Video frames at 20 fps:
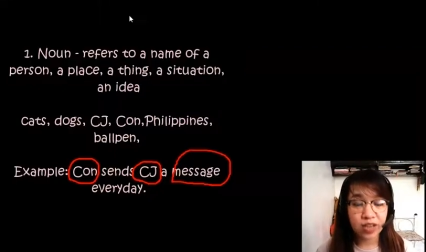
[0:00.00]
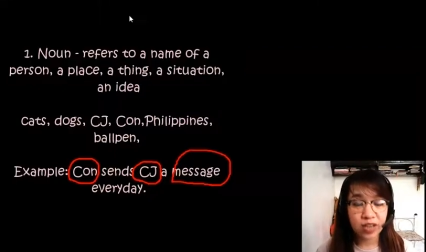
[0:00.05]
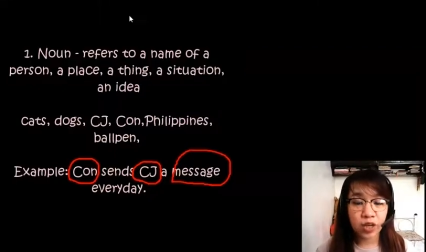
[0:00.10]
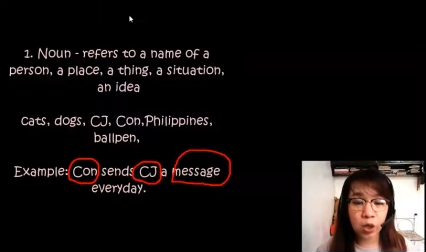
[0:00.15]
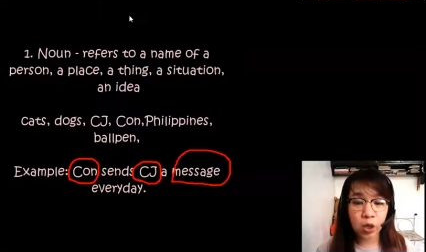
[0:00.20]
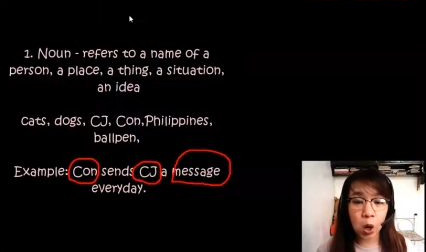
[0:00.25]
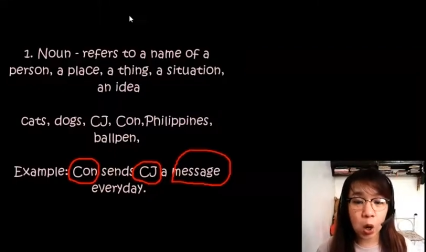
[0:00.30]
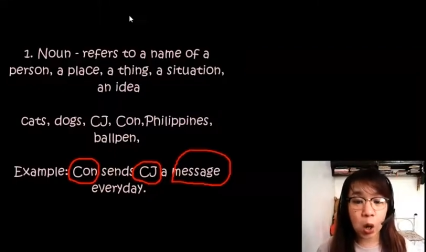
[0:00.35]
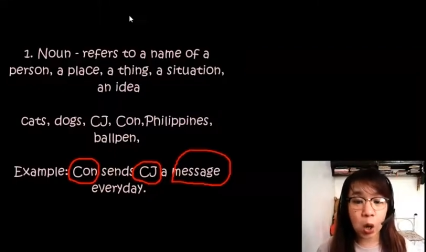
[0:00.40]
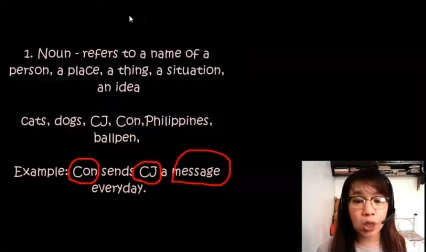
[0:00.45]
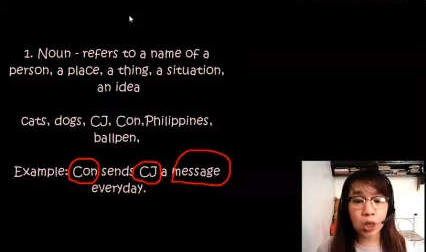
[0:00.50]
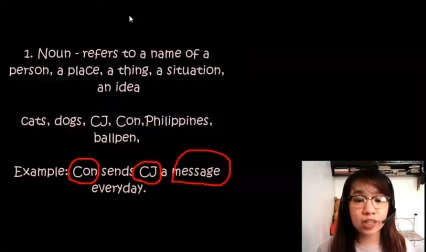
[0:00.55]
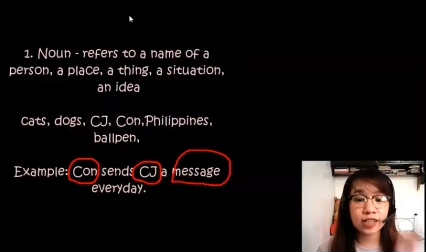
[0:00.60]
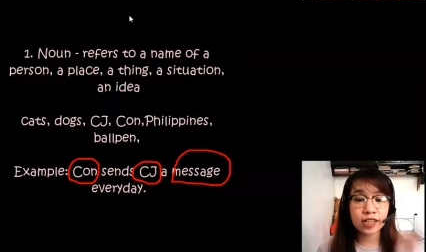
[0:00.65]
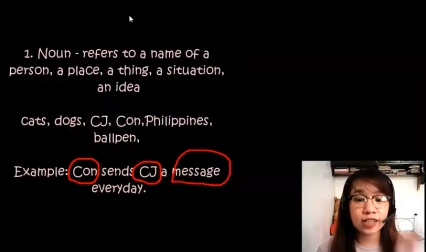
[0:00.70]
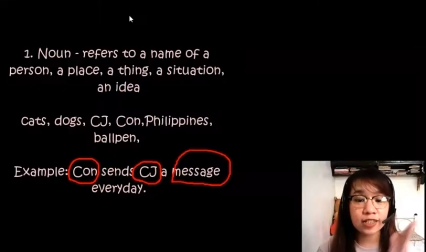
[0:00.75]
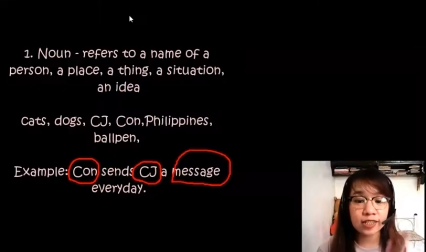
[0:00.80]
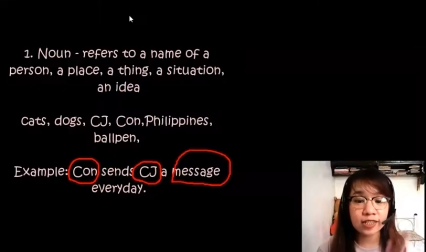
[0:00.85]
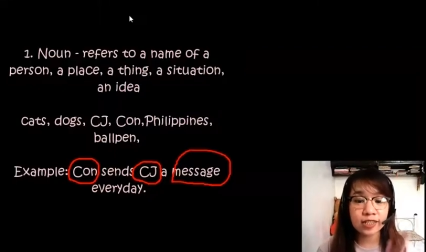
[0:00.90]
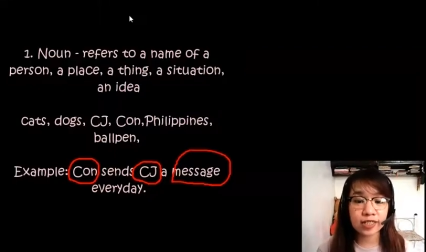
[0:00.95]
Con,
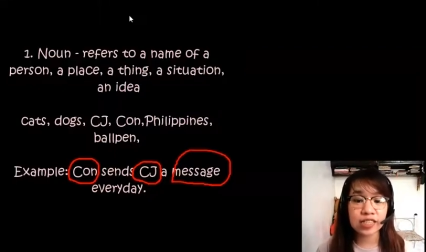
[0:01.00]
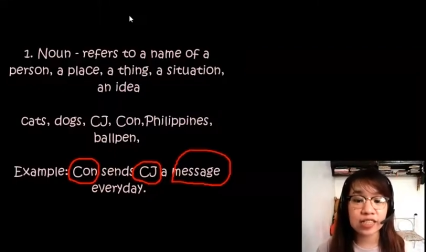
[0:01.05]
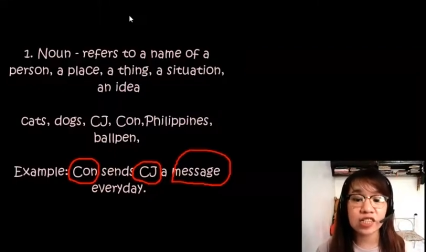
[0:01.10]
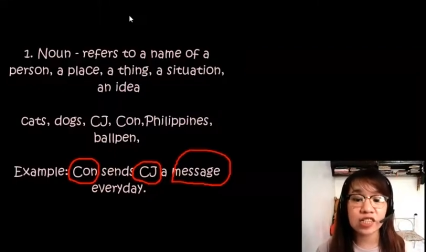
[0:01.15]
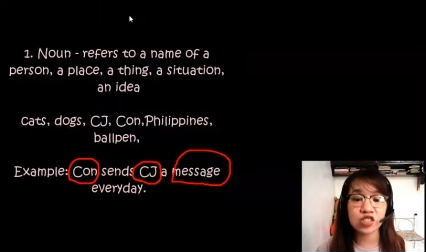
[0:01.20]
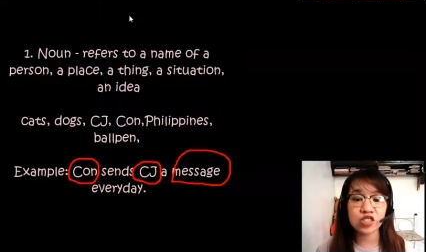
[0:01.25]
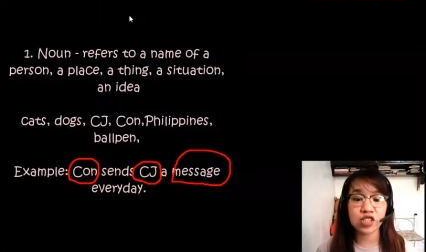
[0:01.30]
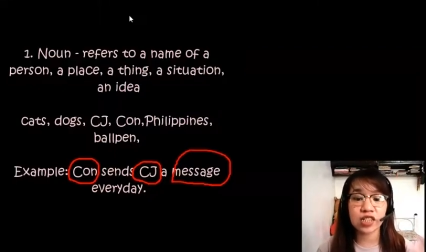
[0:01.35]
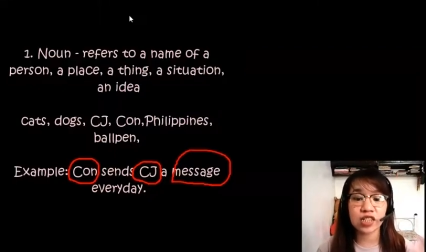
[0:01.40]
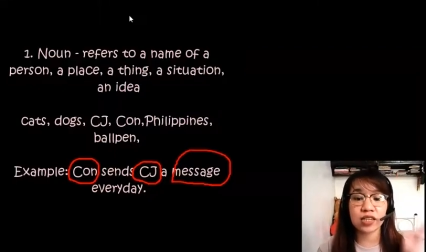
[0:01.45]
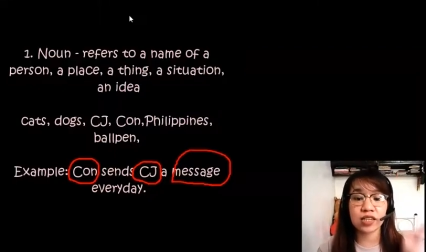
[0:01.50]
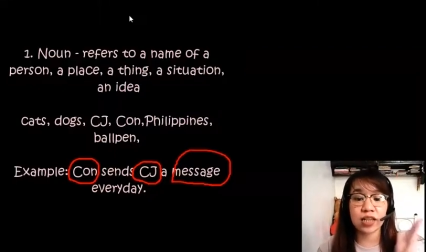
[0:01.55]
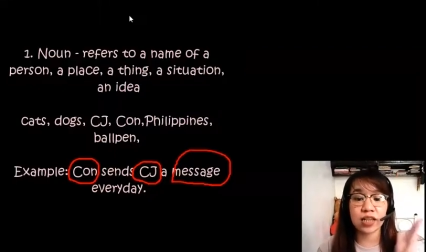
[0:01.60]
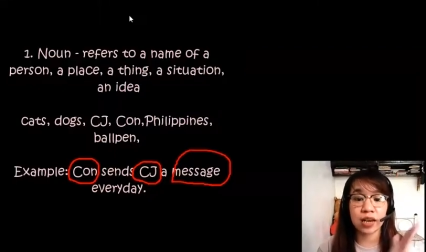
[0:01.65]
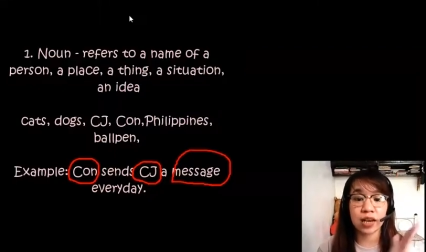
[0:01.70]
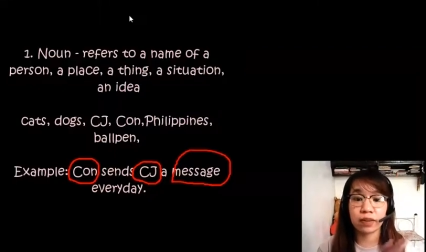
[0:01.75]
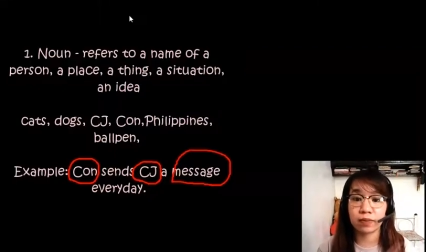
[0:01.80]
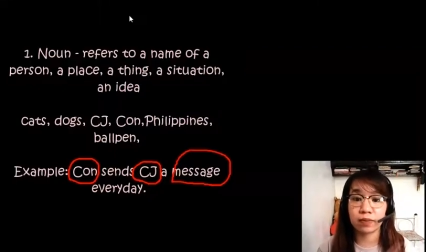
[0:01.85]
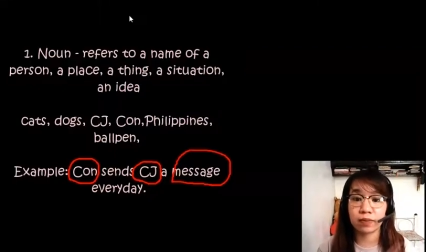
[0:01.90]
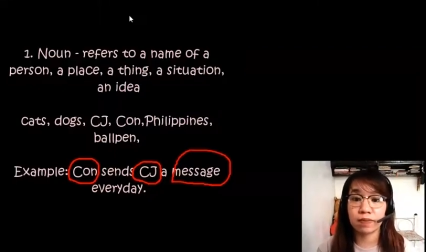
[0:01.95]
CJ,
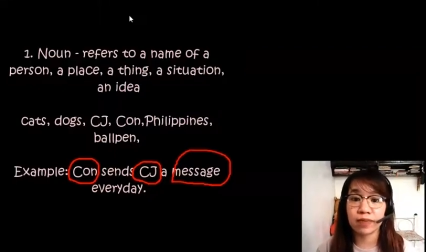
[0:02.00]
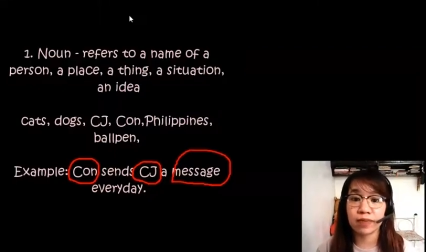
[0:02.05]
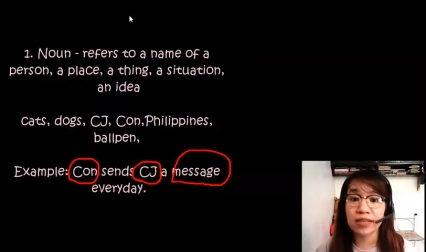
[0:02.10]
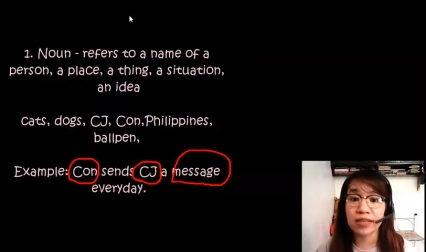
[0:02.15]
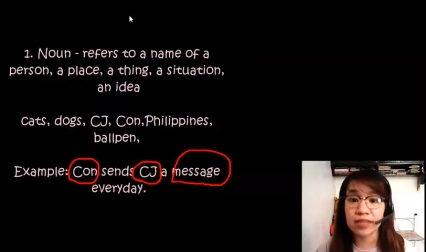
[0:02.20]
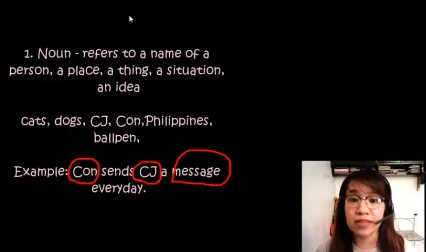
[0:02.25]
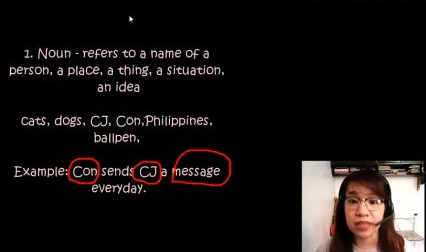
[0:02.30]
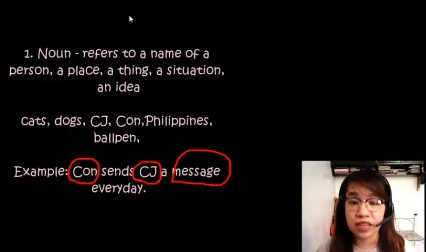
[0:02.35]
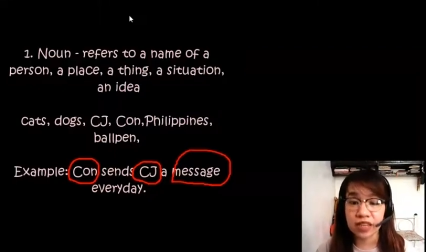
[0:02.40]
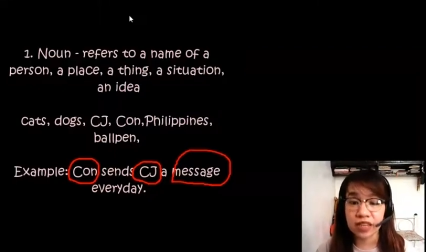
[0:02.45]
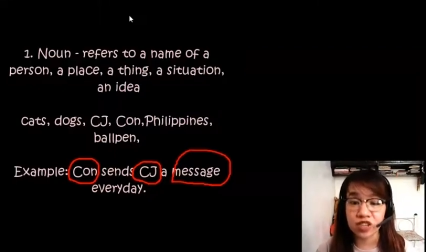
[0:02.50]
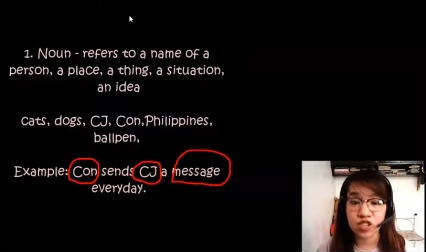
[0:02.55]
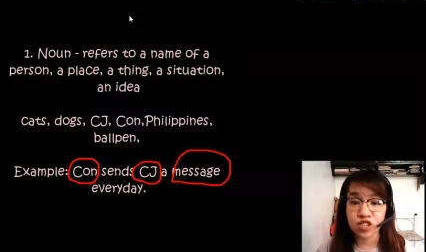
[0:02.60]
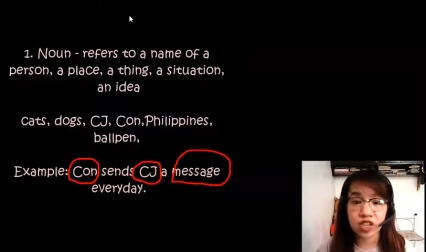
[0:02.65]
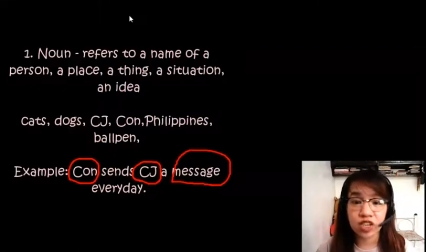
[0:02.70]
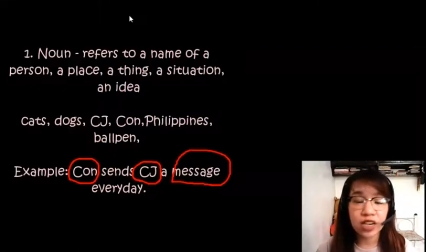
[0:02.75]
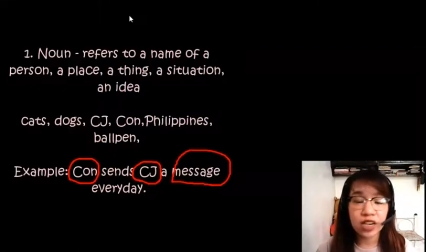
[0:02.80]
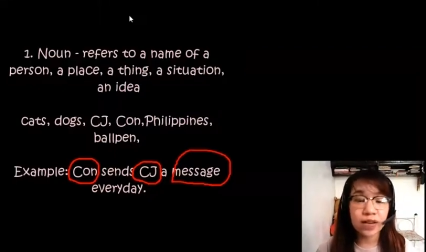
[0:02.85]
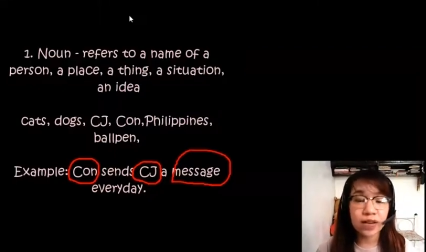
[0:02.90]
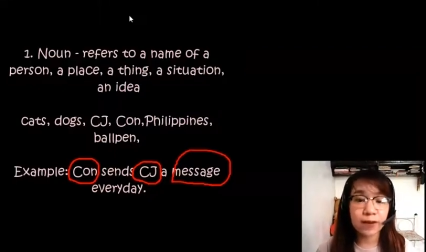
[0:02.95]
and message,
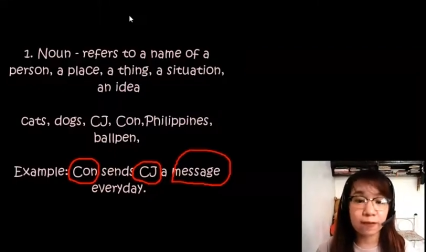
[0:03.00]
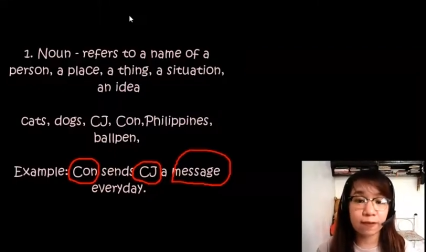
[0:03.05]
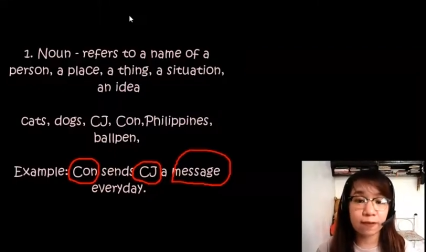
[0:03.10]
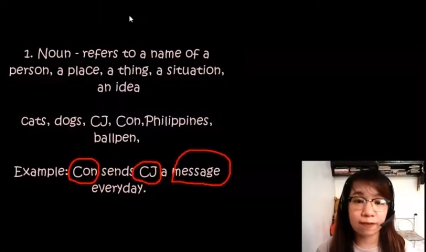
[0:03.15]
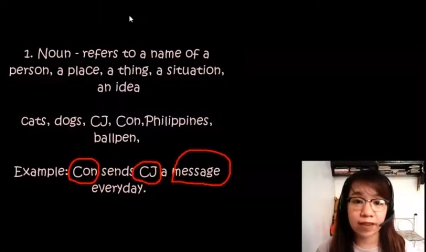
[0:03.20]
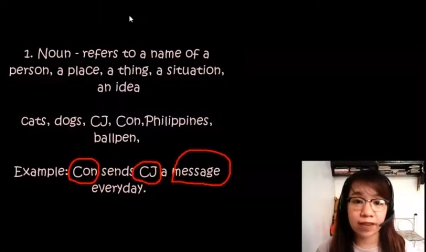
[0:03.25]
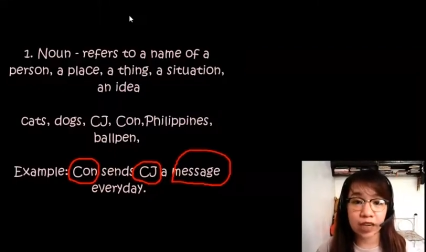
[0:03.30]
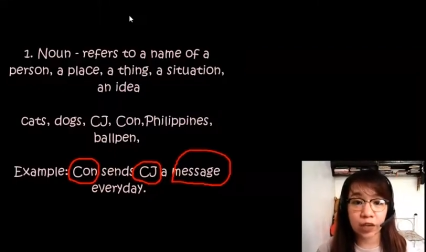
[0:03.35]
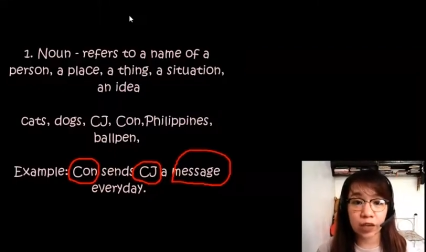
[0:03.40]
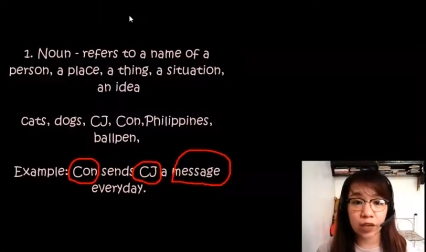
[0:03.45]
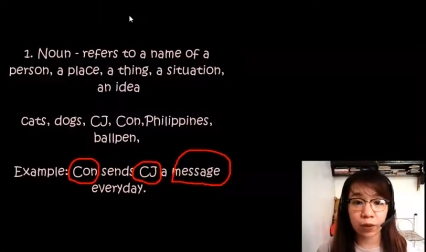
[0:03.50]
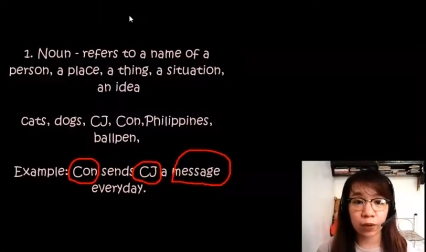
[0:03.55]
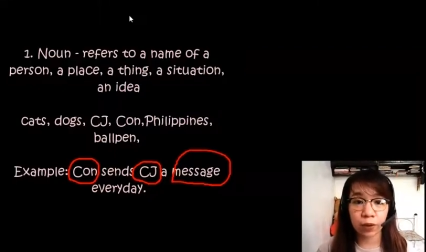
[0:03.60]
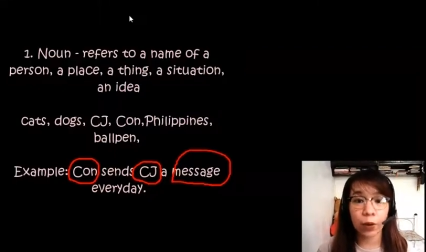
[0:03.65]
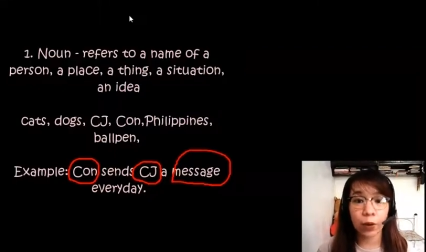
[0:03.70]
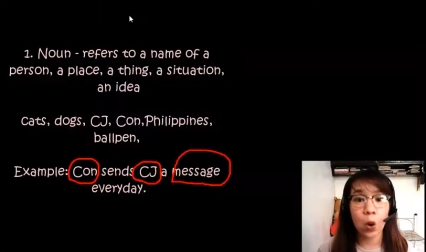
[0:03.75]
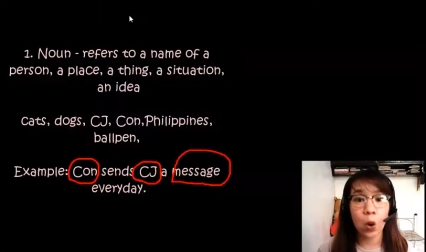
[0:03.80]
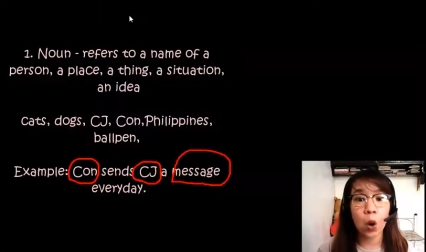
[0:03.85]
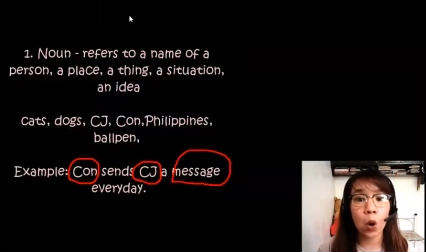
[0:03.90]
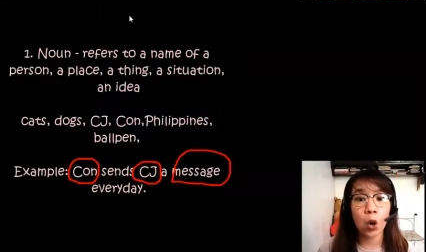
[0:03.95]
they are
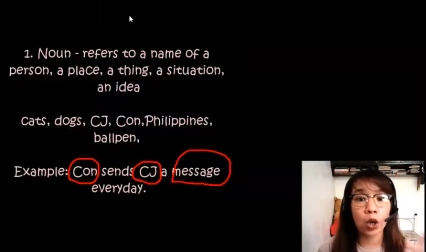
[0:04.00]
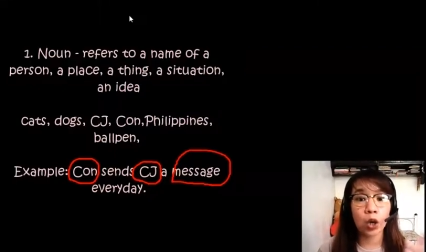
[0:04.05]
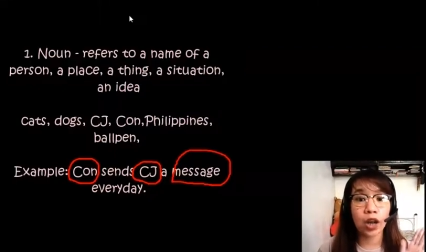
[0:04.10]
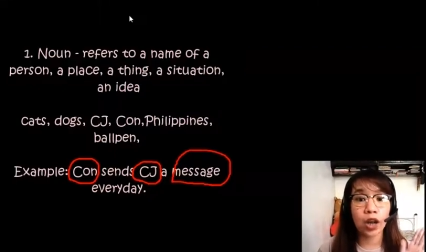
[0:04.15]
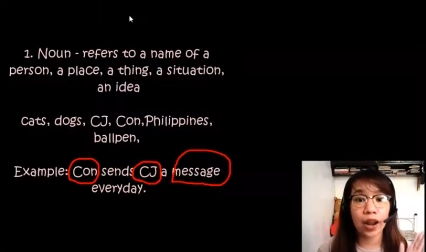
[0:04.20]
all